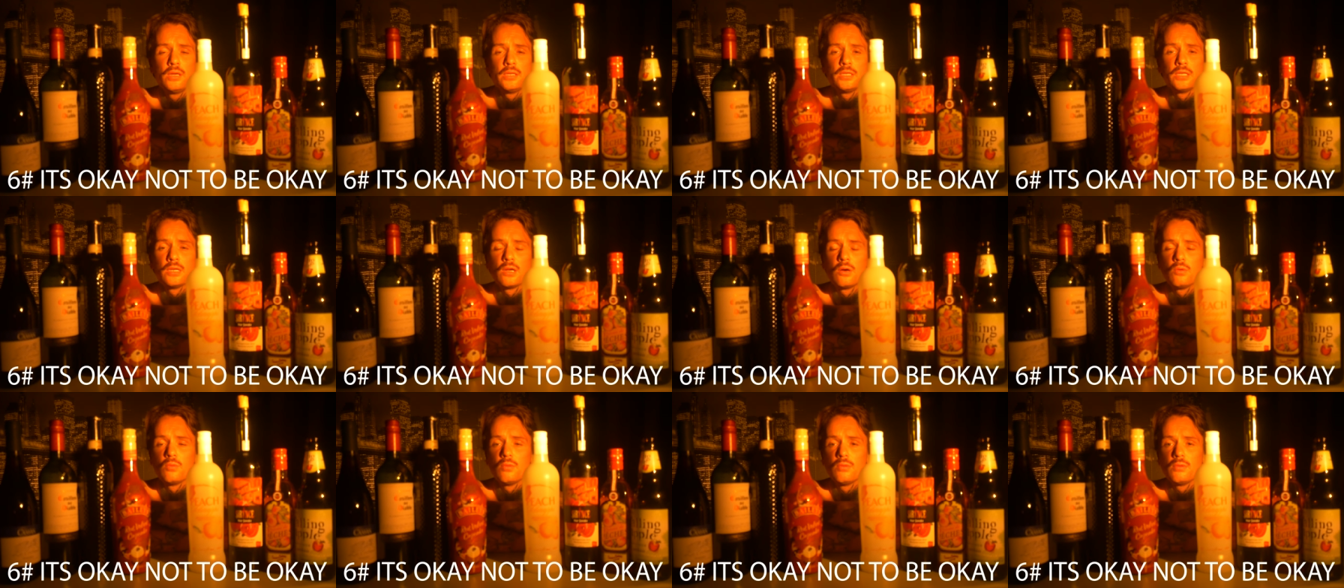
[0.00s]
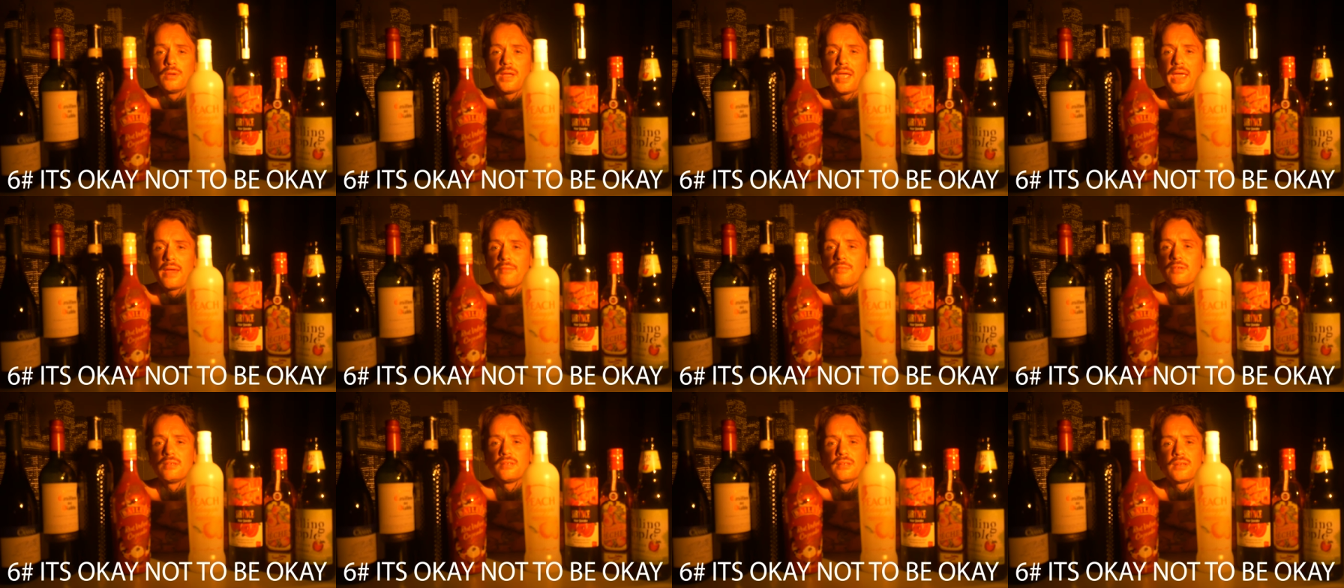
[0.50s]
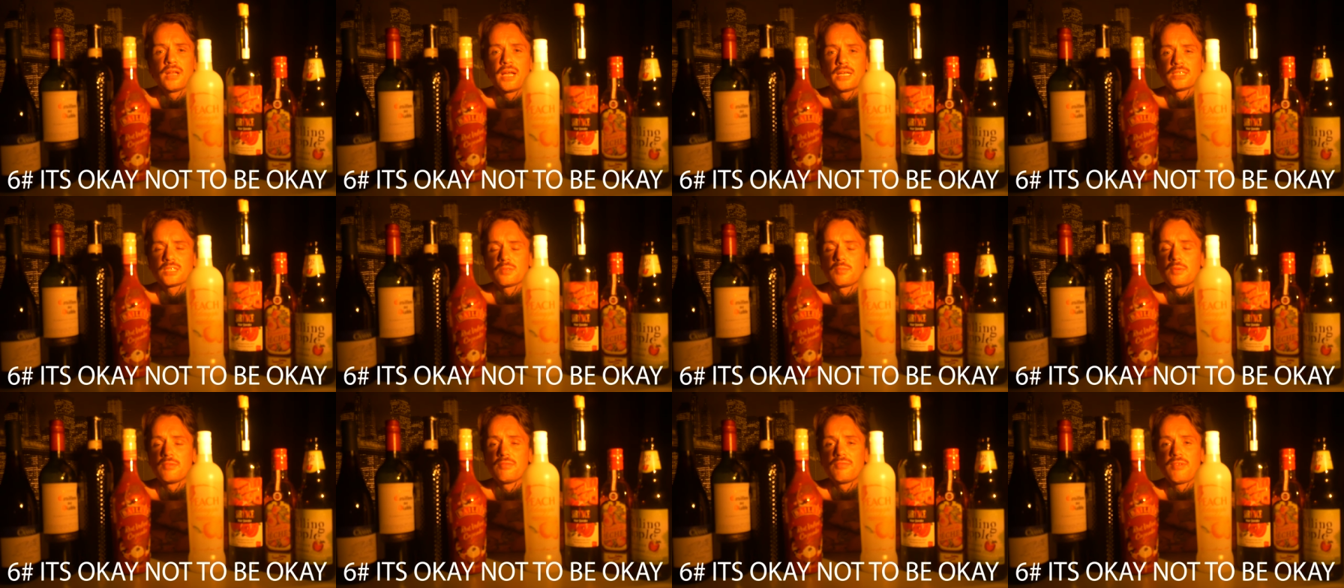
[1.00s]
you know, everything
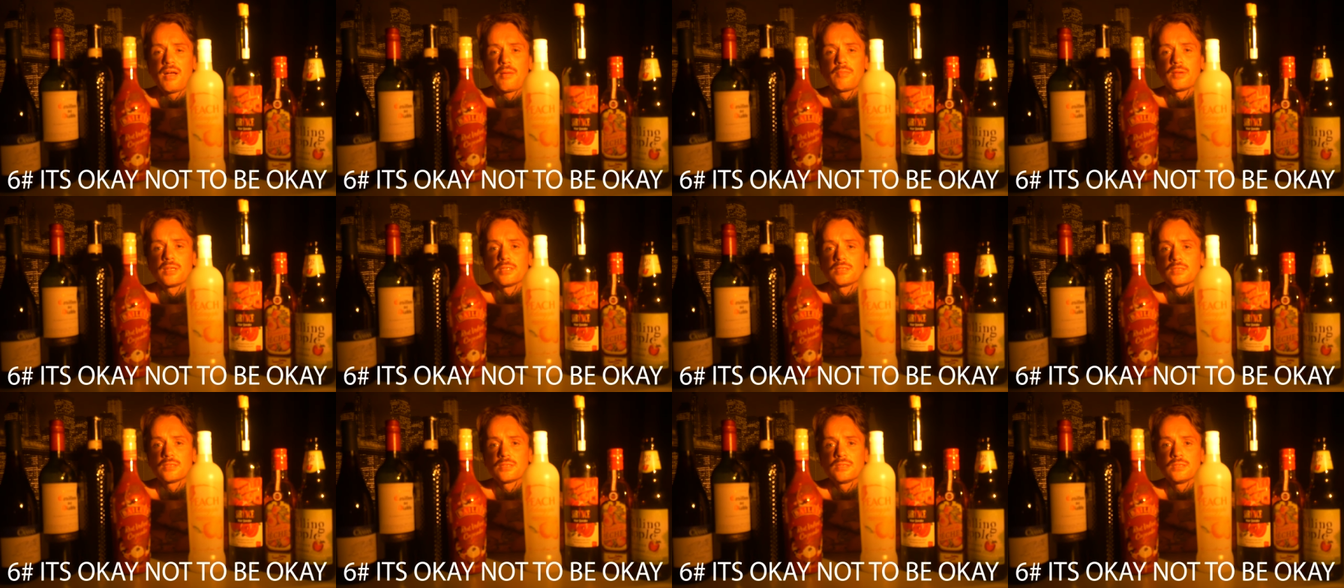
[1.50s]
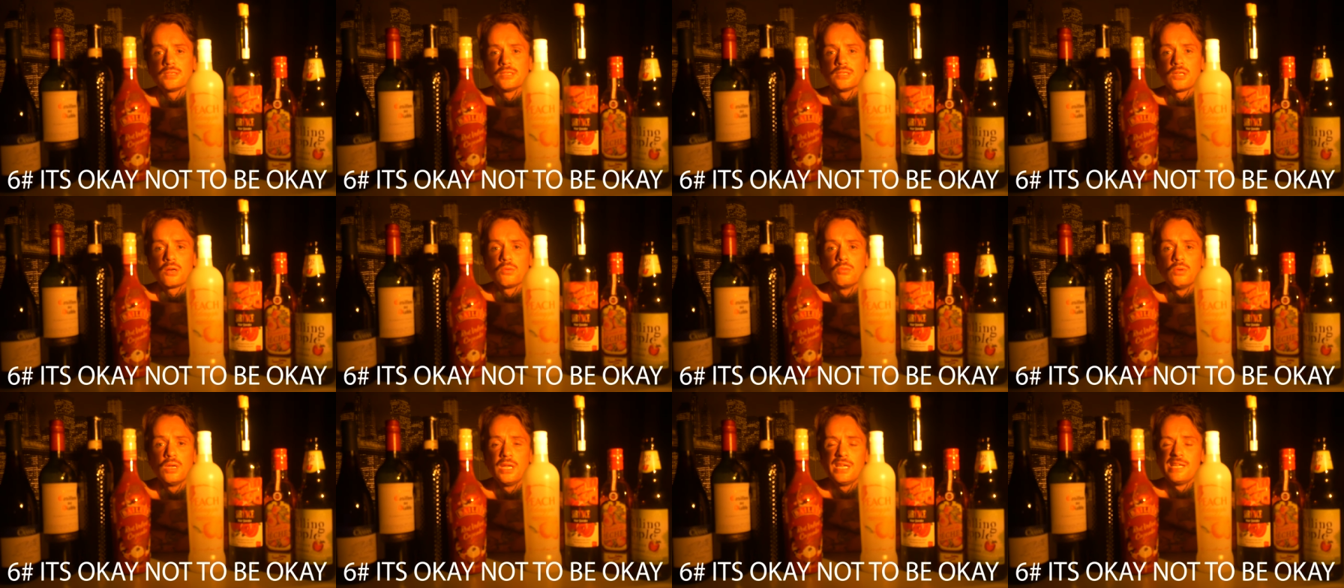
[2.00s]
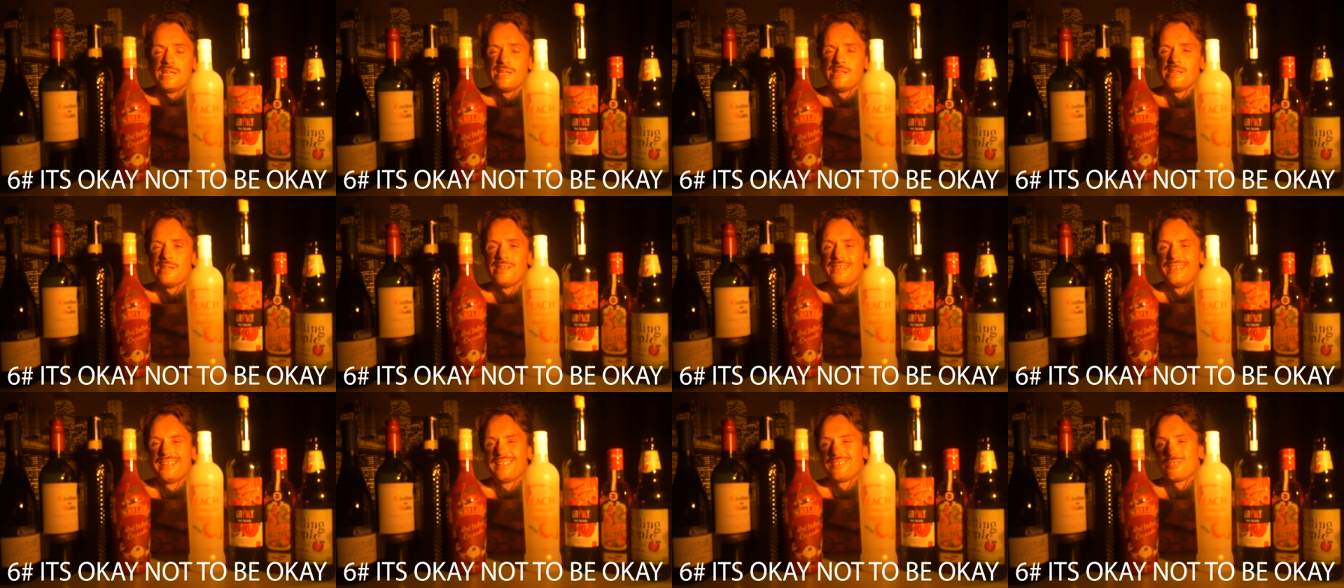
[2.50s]
has to be fabulous. You know,
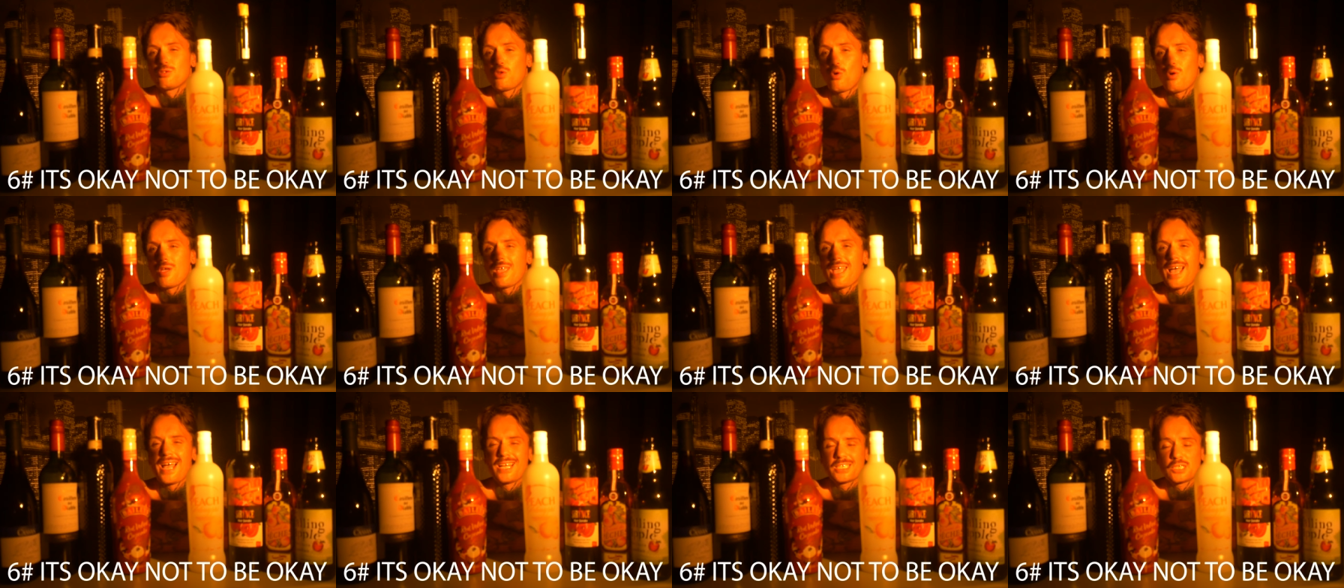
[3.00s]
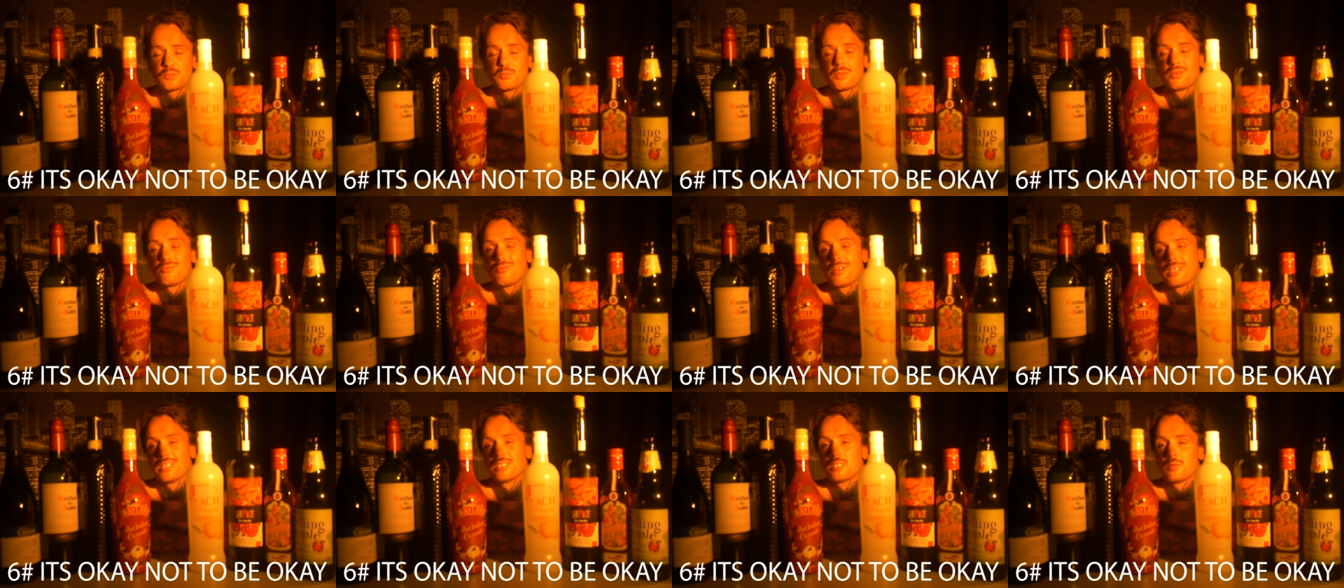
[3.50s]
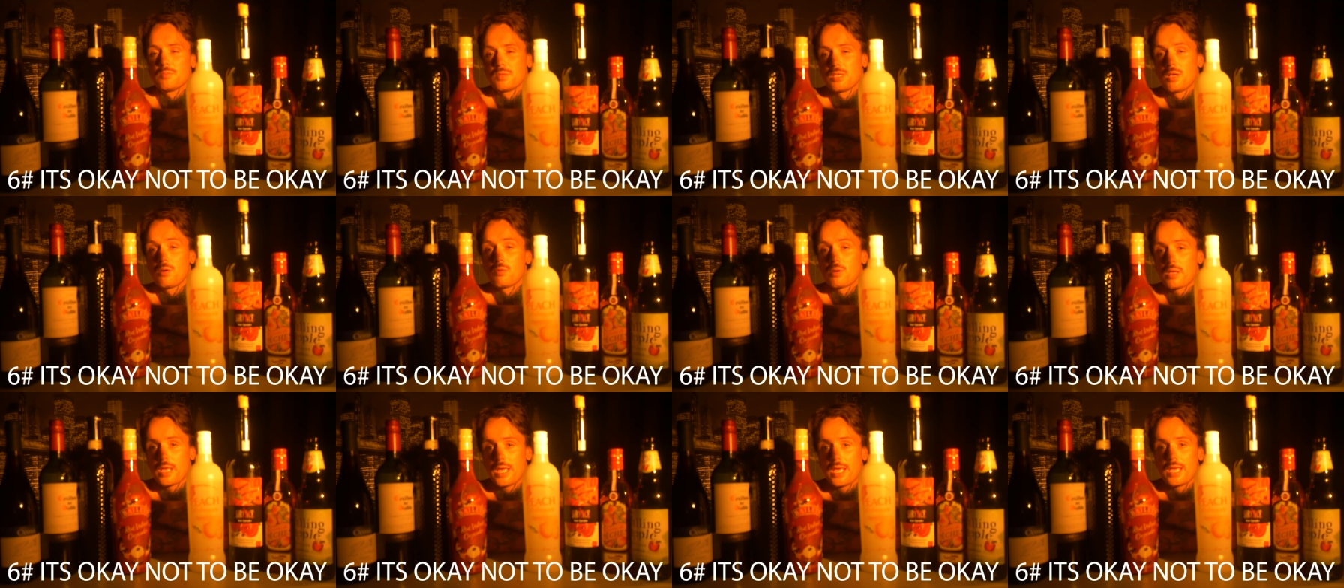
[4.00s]
diet has to be reasonably
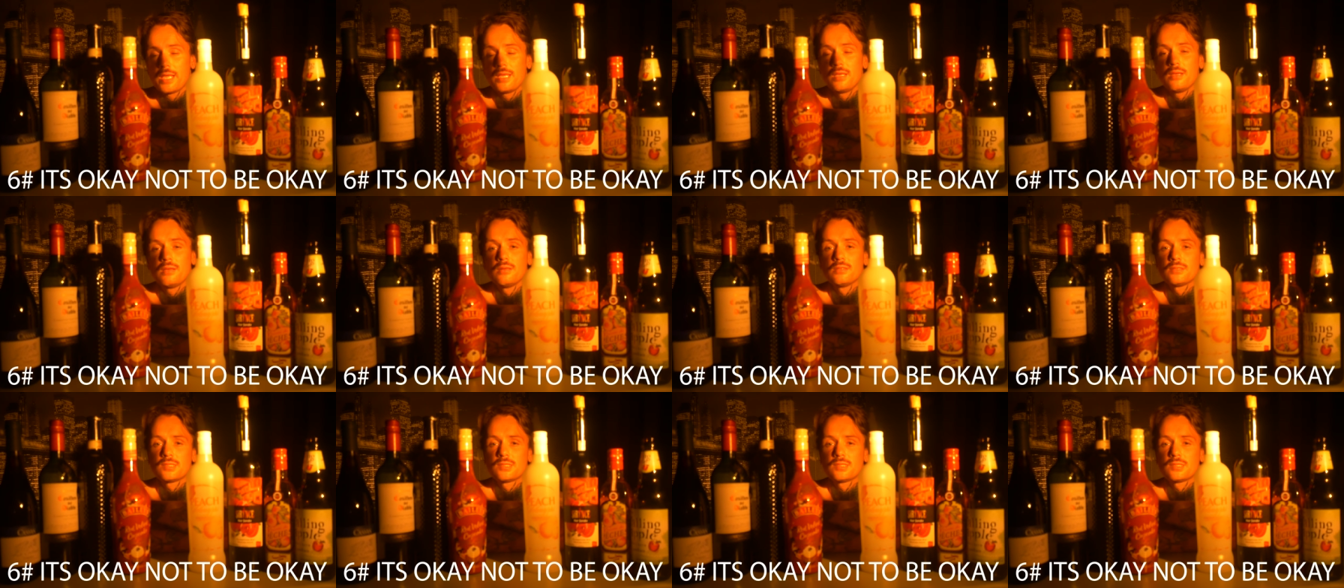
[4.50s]
okay.